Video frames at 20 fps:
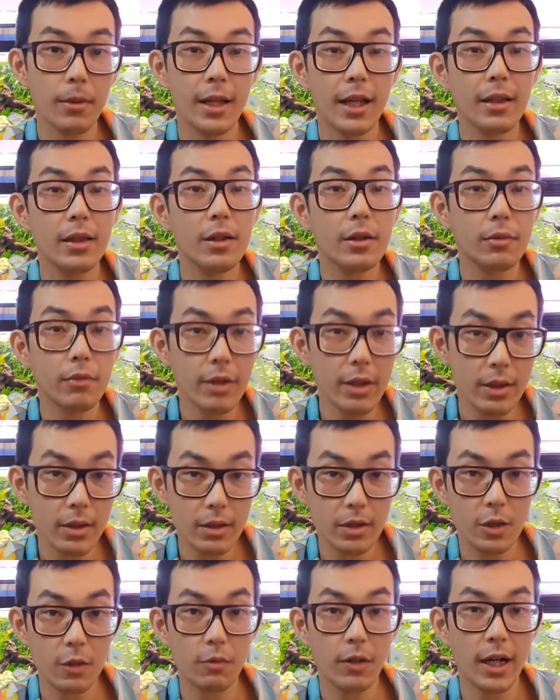and the
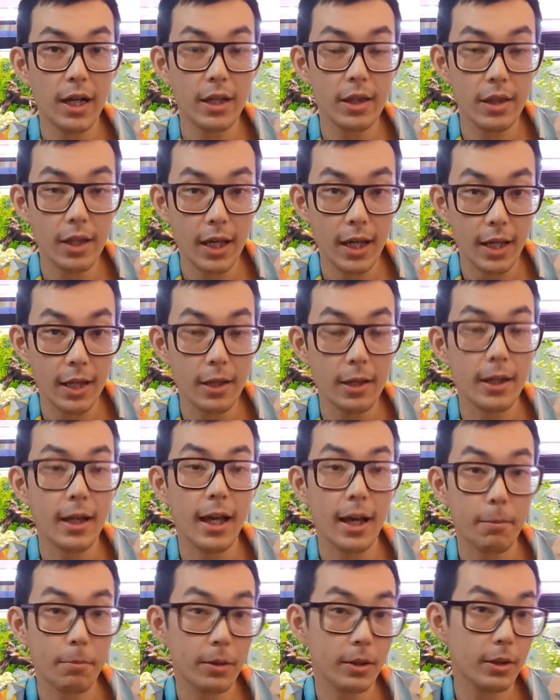reasons why they
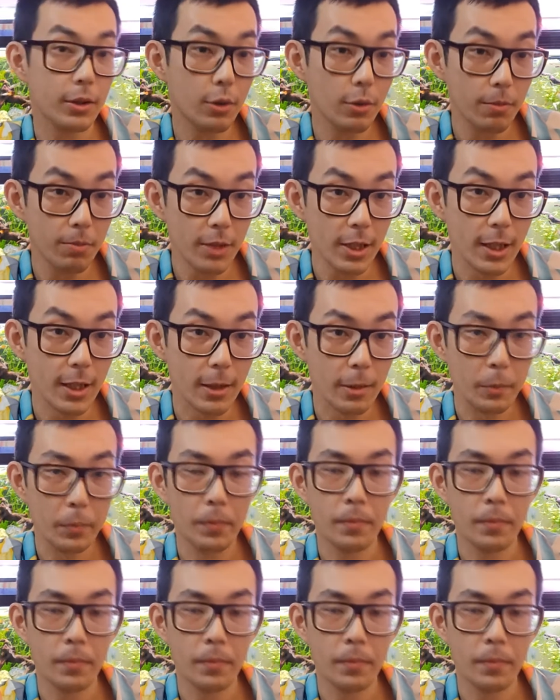happen to be.